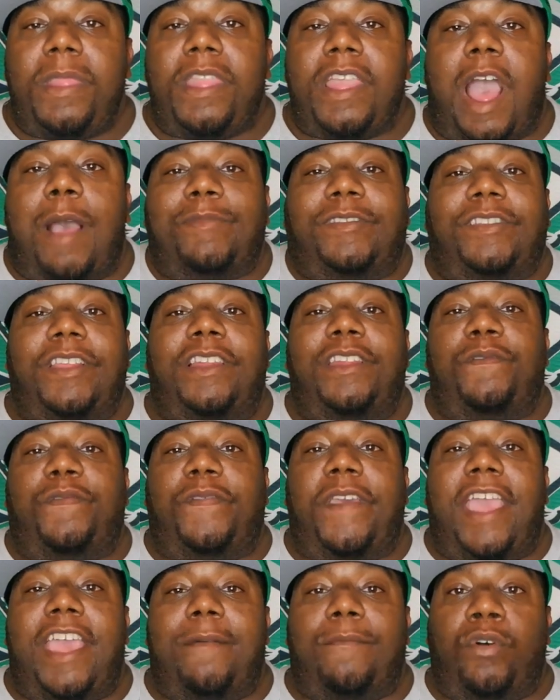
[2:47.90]
I'm still in
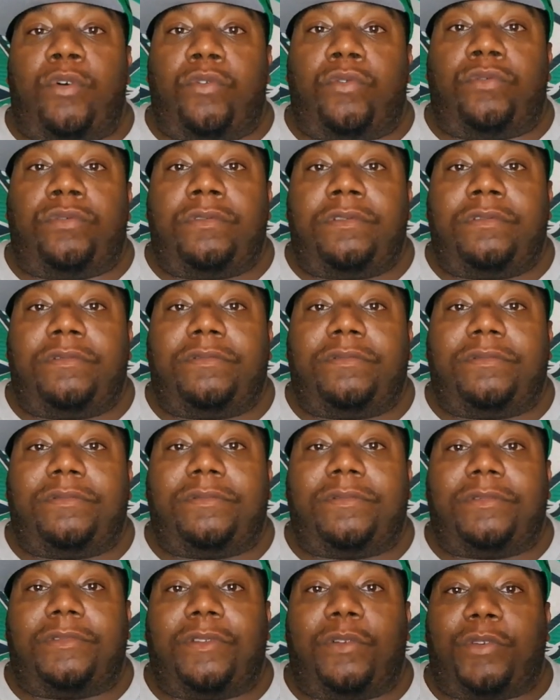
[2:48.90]
fan mode,
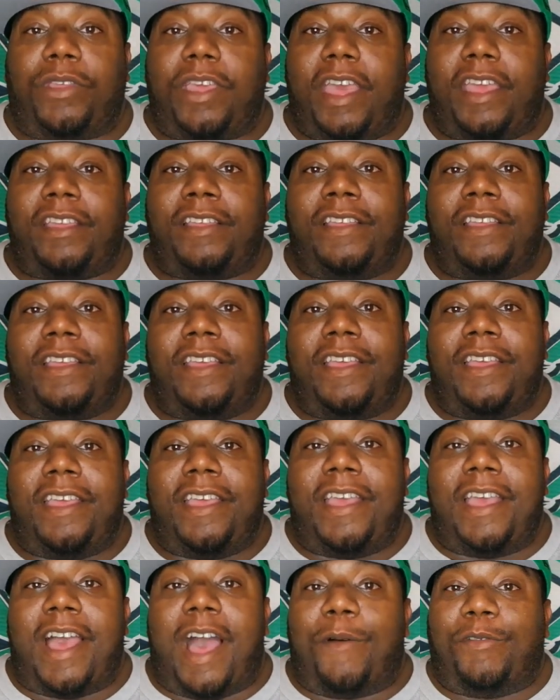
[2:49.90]
okay?
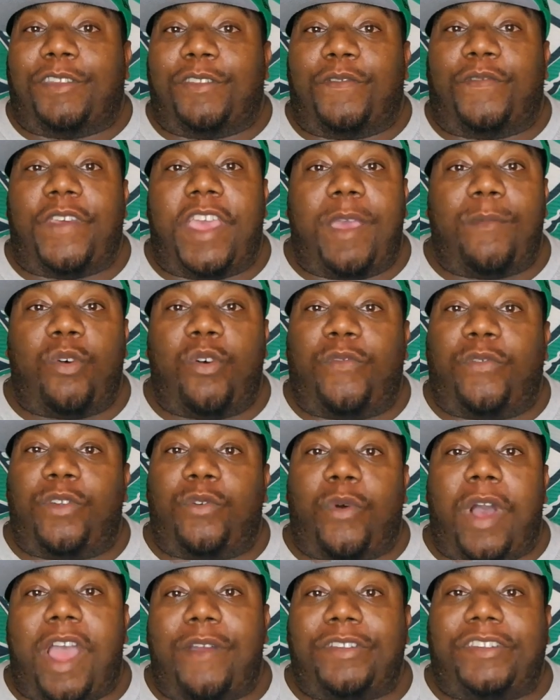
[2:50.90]
I was in fan mode for
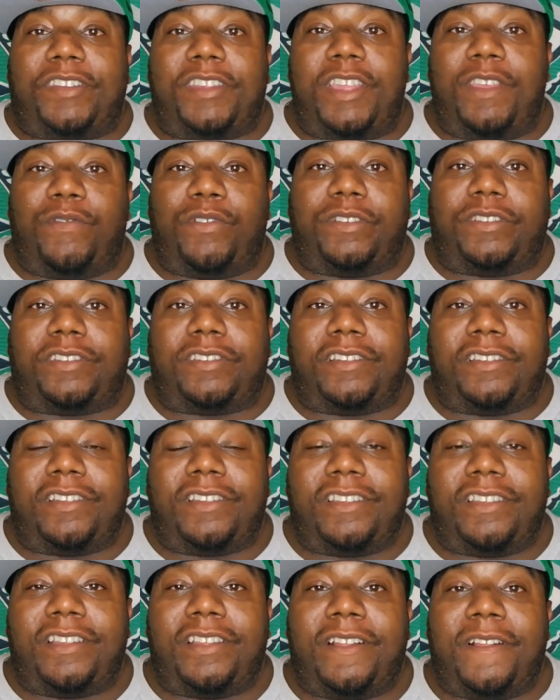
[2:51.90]
the wide receivers.
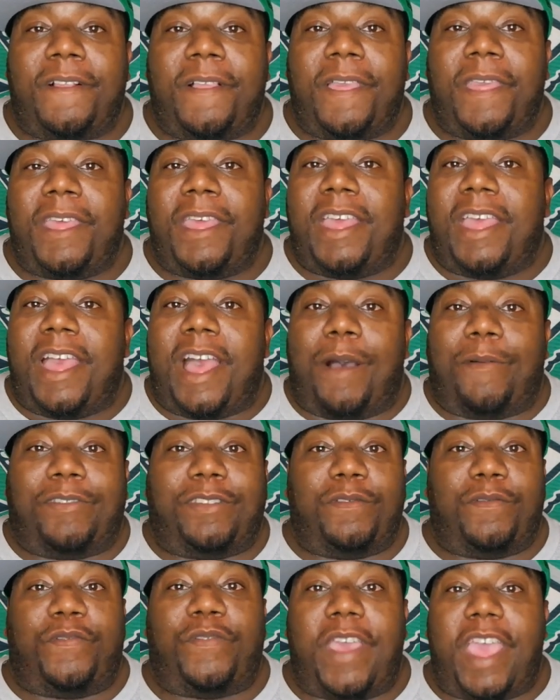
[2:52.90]
I
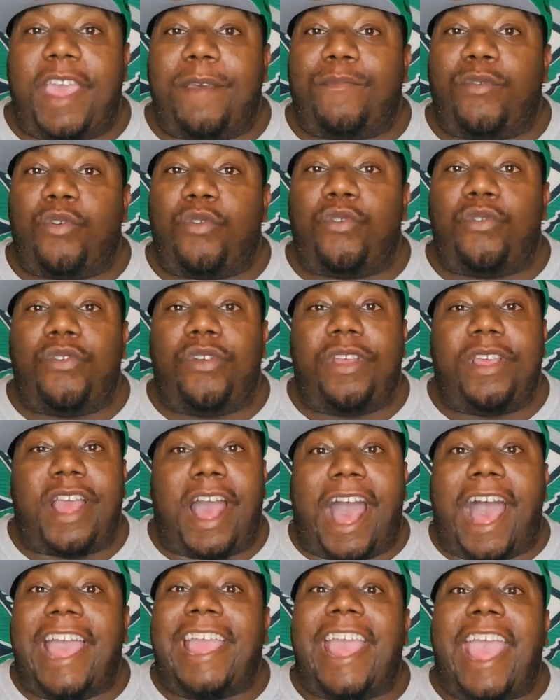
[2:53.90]
was in fan mode.
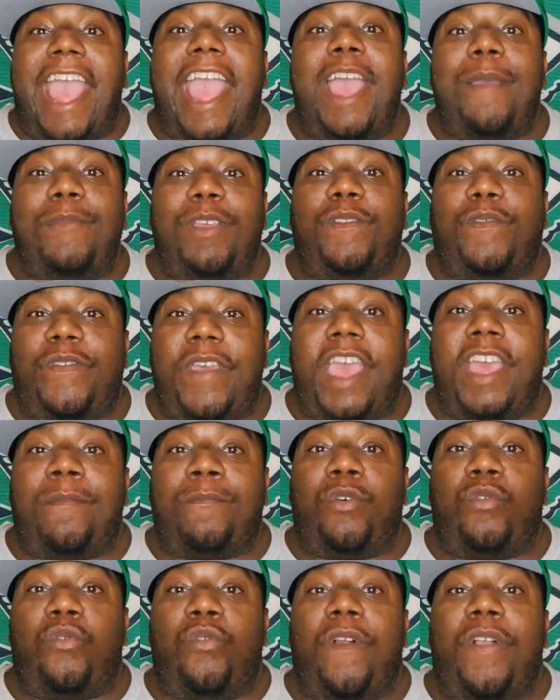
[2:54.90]
I am in fan
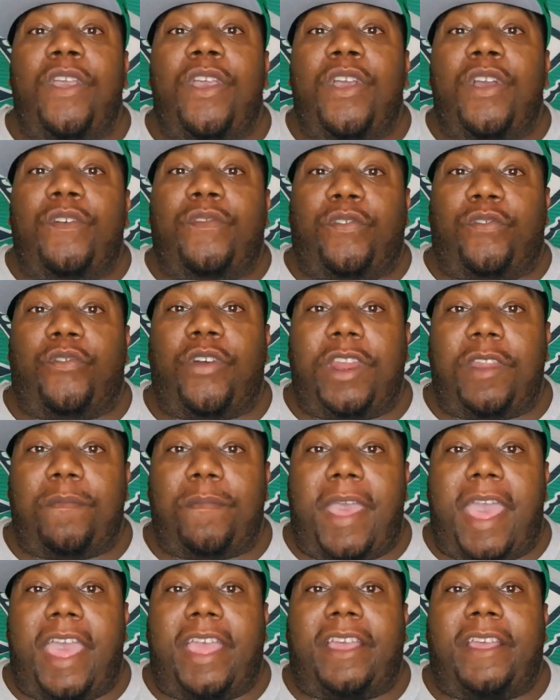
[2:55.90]
mode for running
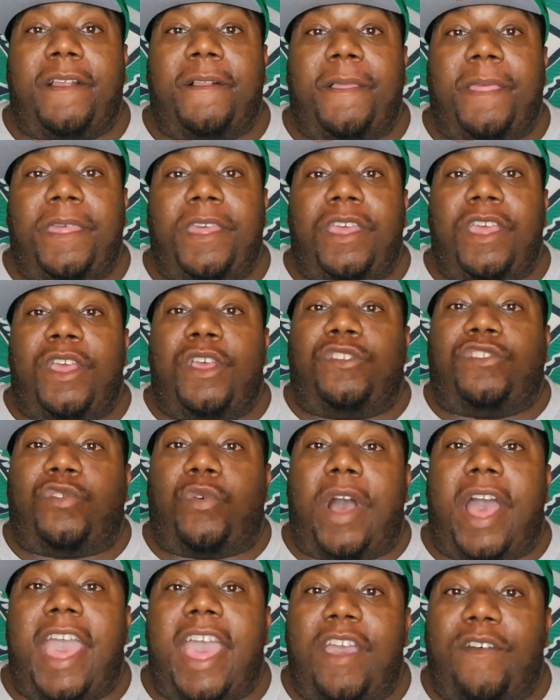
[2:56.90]
back.
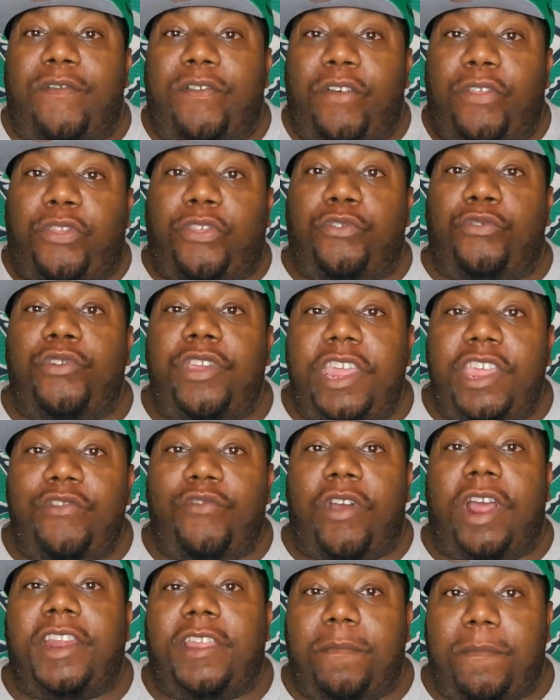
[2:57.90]
So I have three
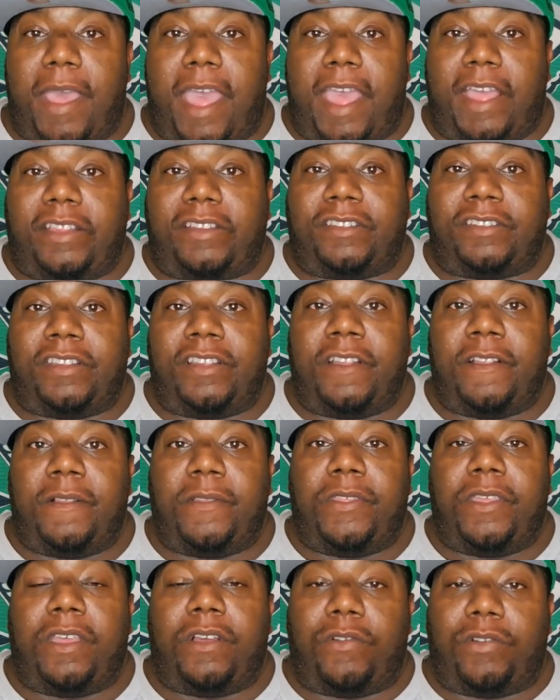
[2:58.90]
running
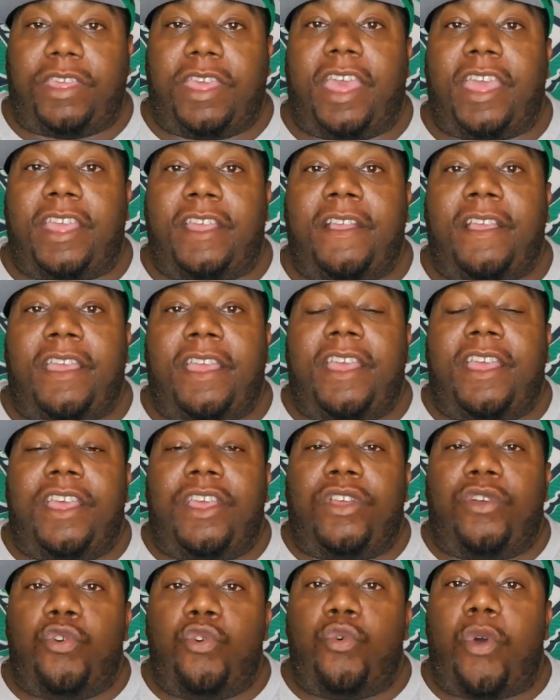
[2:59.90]
backs, okay,
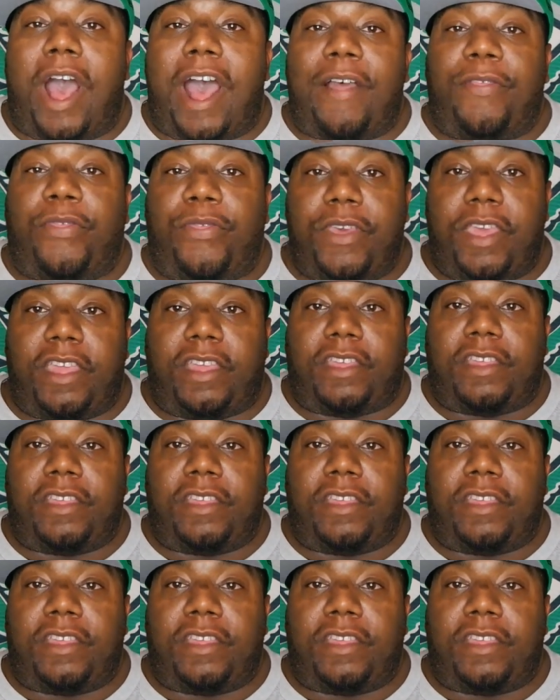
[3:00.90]
who I think,